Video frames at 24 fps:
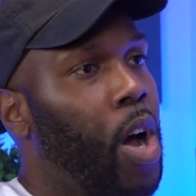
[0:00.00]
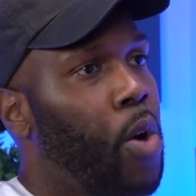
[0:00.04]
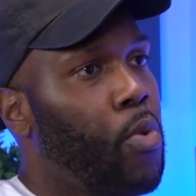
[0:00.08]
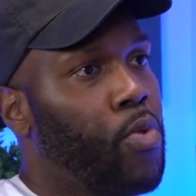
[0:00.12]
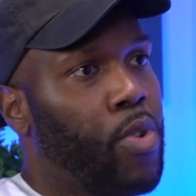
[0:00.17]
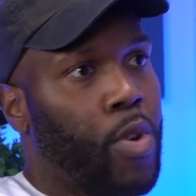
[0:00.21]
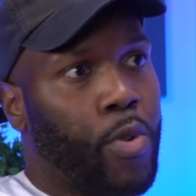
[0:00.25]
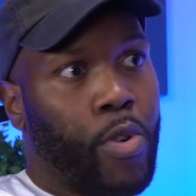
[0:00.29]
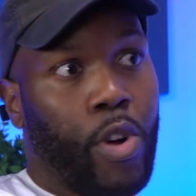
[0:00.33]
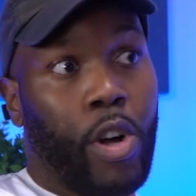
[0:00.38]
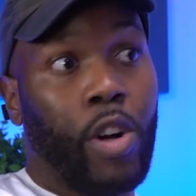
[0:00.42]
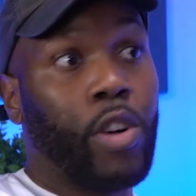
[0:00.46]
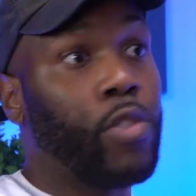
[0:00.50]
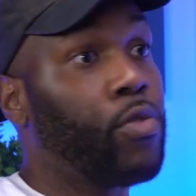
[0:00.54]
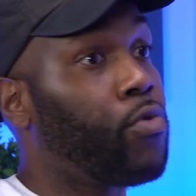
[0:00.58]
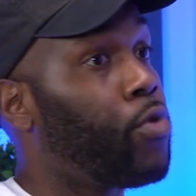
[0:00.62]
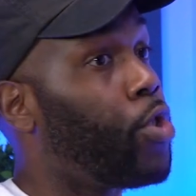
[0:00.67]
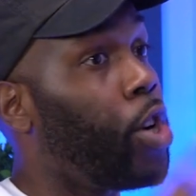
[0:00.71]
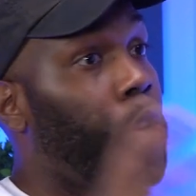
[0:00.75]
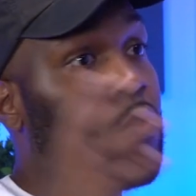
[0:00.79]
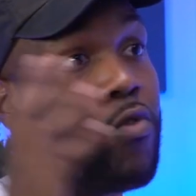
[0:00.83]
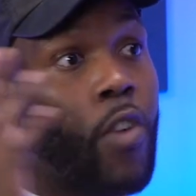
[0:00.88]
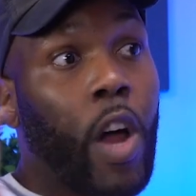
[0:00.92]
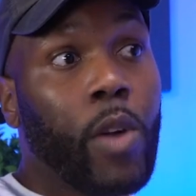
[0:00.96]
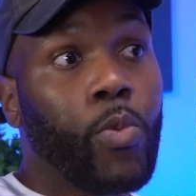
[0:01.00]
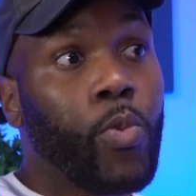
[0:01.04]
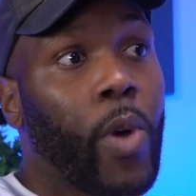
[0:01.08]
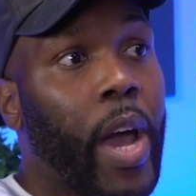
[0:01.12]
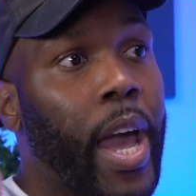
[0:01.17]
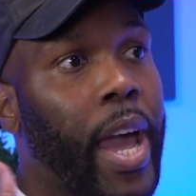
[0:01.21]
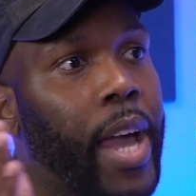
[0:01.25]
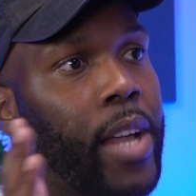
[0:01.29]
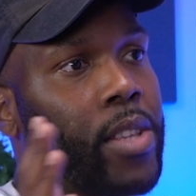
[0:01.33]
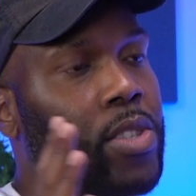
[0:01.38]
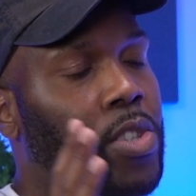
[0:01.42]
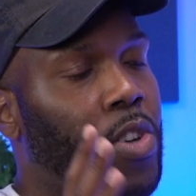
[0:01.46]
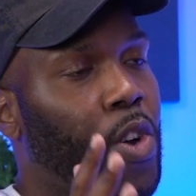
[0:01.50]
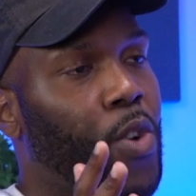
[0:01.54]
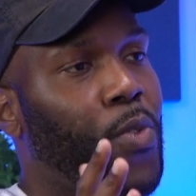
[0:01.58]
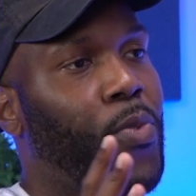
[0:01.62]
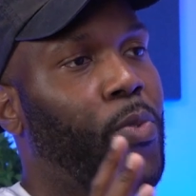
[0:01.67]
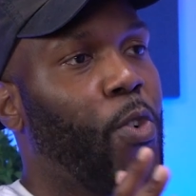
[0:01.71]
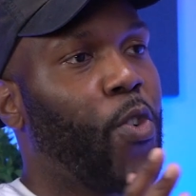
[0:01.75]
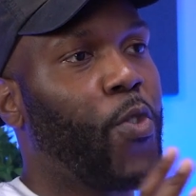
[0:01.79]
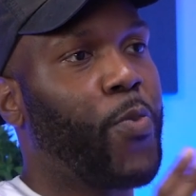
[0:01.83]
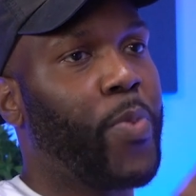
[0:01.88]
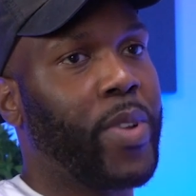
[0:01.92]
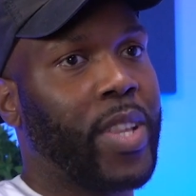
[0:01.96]
we've got good runway and so
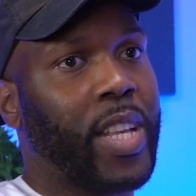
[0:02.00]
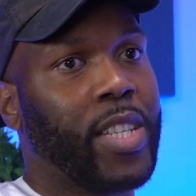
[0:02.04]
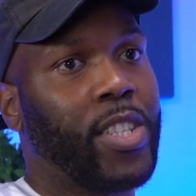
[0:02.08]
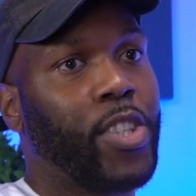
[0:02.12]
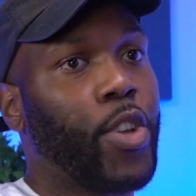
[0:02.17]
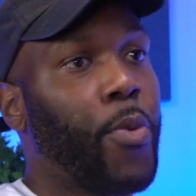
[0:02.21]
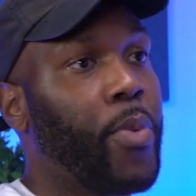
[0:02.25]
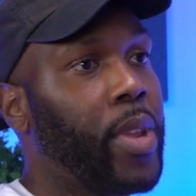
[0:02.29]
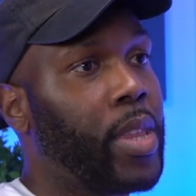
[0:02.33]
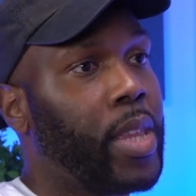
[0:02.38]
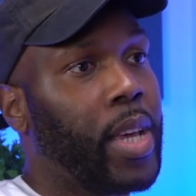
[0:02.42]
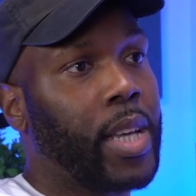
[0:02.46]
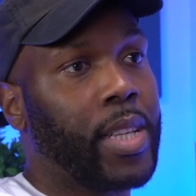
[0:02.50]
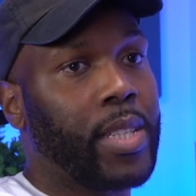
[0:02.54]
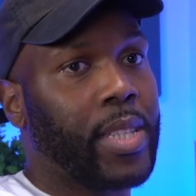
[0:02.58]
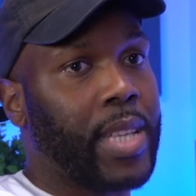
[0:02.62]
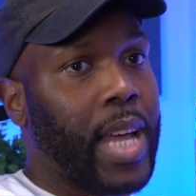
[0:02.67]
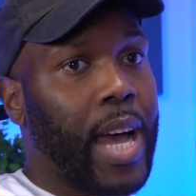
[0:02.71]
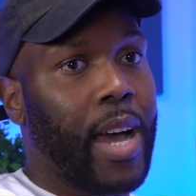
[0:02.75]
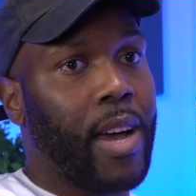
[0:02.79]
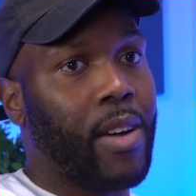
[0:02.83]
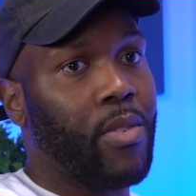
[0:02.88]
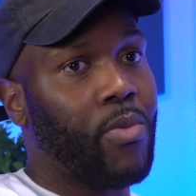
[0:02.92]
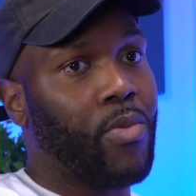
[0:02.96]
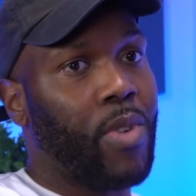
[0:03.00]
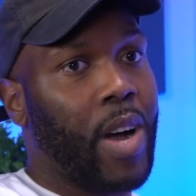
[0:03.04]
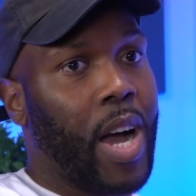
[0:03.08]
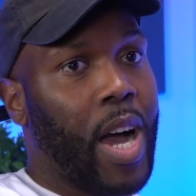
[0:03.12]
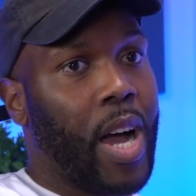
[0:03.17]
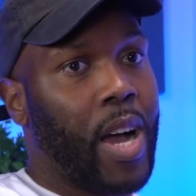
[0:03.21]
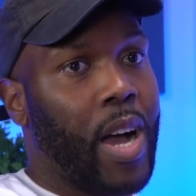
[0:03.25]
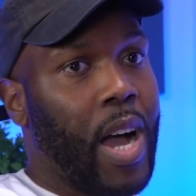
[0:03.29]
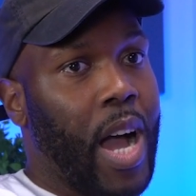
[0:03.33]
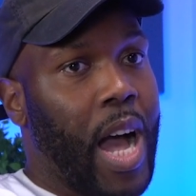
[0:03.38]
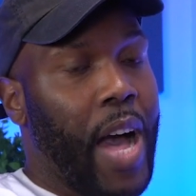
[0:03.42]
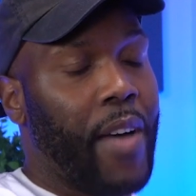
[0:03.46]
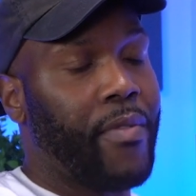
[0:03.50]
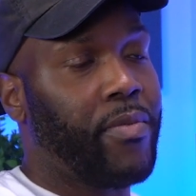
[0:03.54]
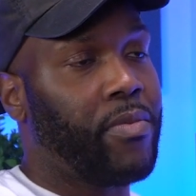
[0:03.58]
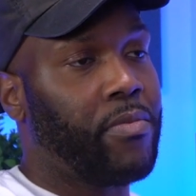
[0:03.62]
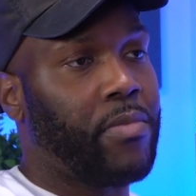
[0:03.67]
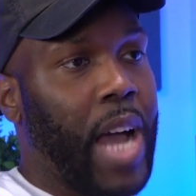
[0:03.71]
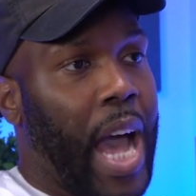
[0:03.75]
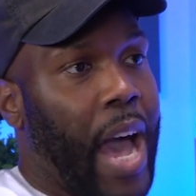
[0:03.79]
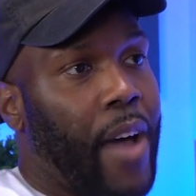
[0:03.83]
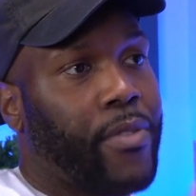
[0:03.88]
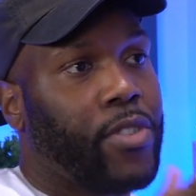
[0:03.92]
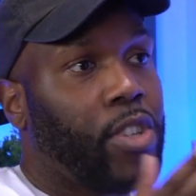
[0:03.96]
forth, but there's so many things that
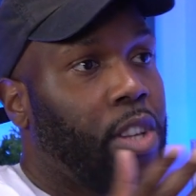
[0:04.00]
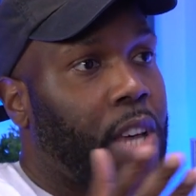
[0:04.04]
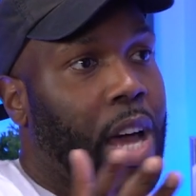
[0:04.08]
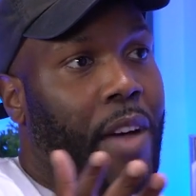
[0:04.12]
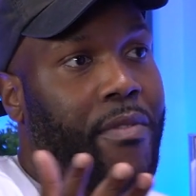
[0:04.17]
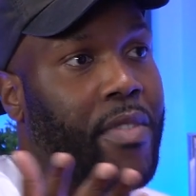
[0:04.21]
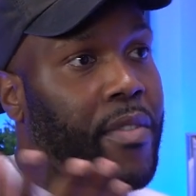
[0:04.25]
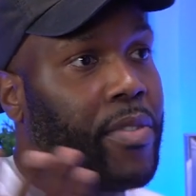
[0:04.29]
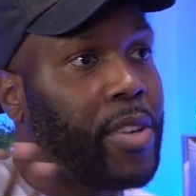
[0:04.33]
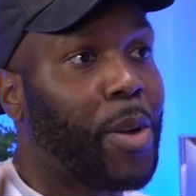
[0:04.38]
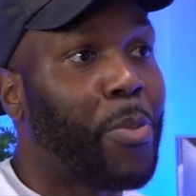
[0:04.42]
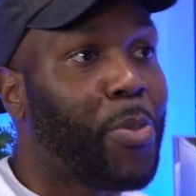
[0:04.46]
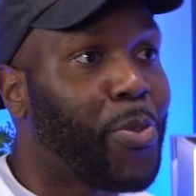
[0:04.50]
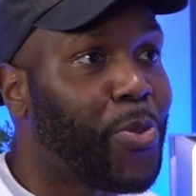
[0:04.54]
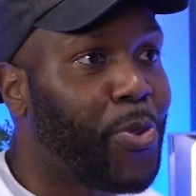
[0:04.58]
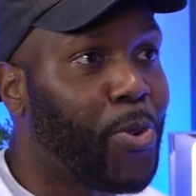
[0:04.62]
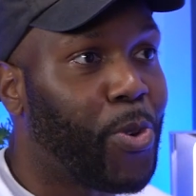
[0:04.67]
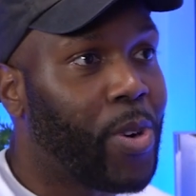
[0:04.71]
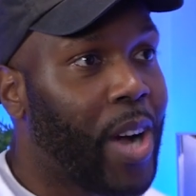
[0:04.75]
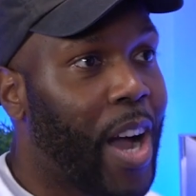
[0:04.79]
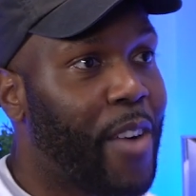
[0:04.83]
I have to do that I've never done before.